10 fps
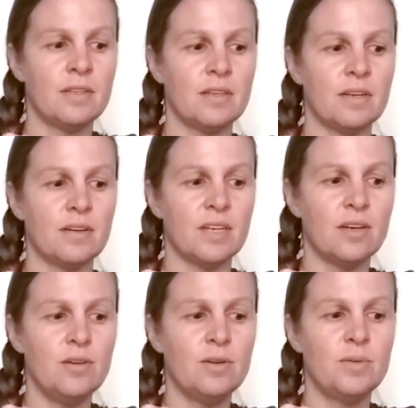There you
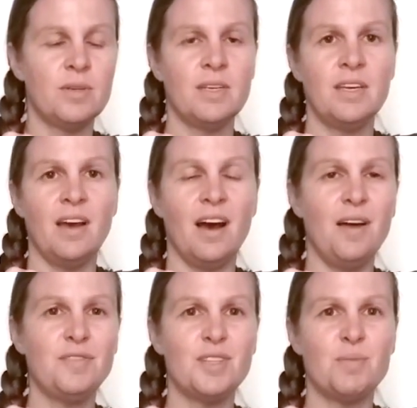go.
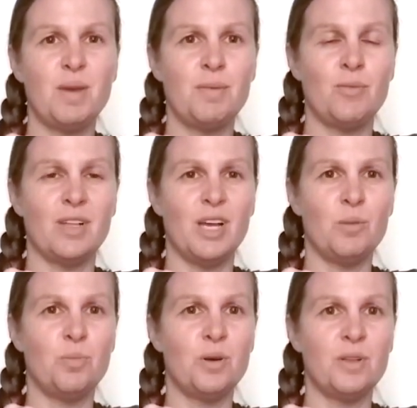Often the baby will
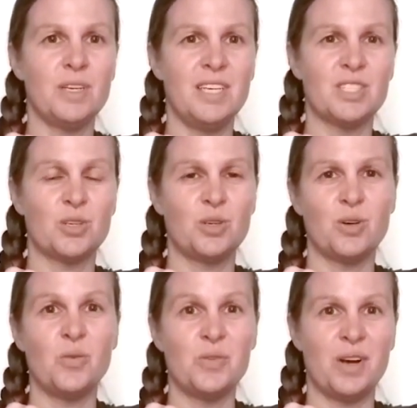help pull his or
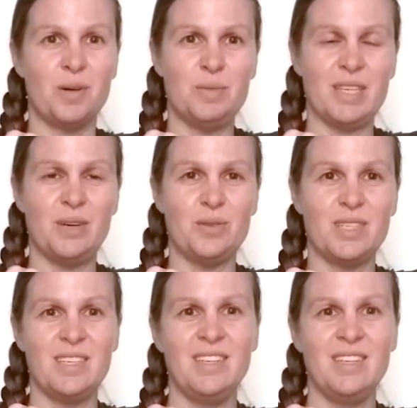her own arms out,